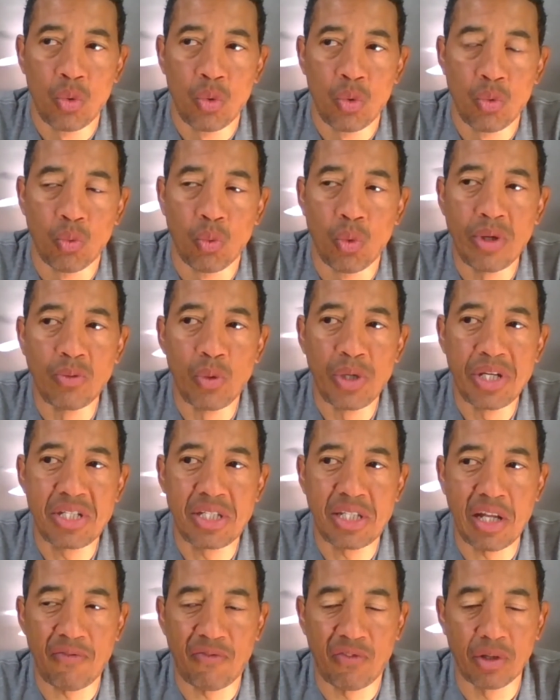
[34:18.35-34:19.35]
when we
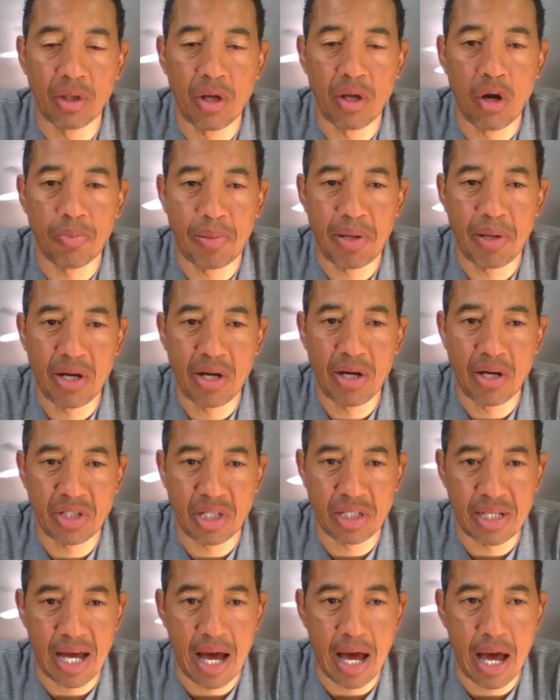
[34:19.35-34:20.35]
sit for long periods of
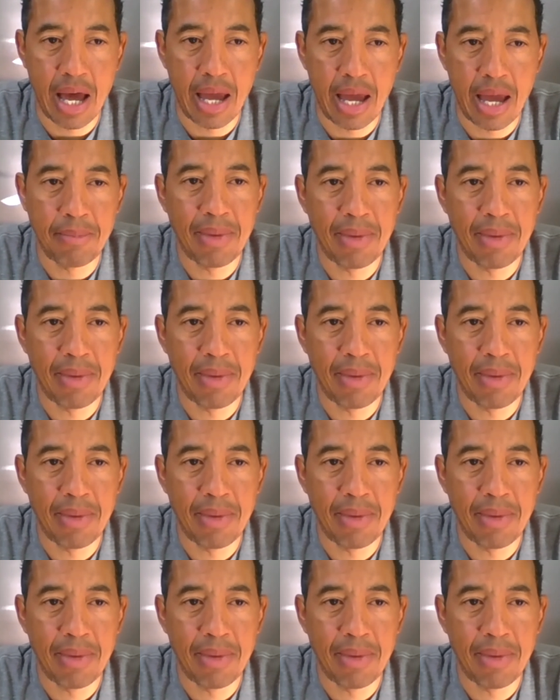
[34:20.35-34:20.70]
time,